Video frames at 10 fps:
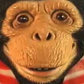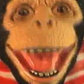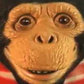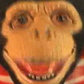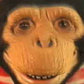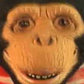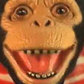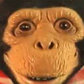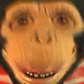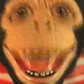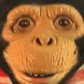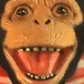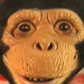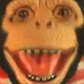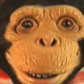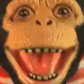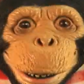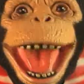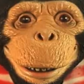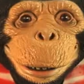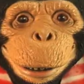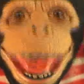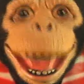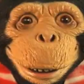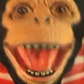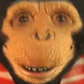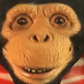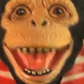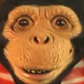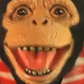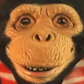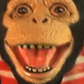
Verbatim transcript: Let's go now to your ex brother in law, Mike Wooten, for his